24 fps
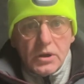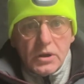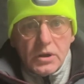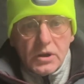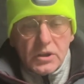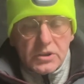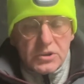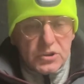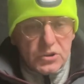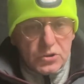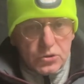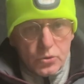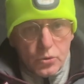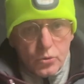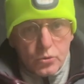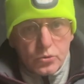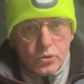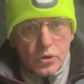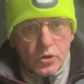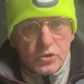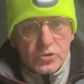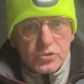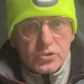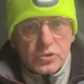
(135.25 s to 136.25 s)
like you told
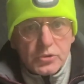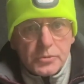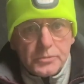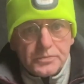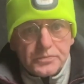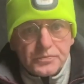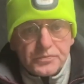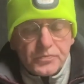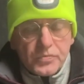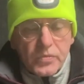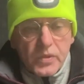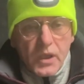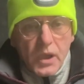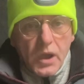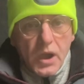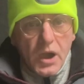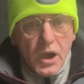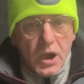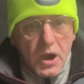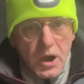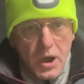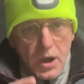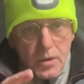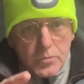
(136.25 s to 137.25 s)
us?
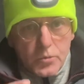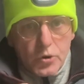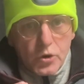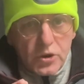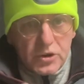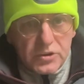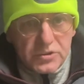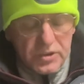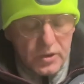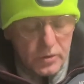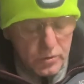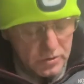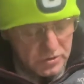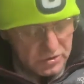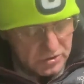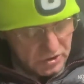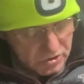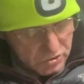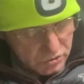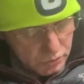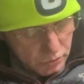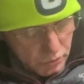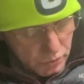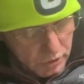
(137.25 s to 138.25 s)
I'm going to tell you a
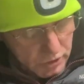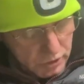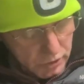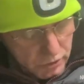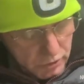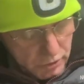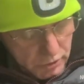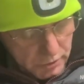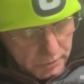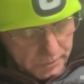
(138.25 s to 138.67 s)
story now.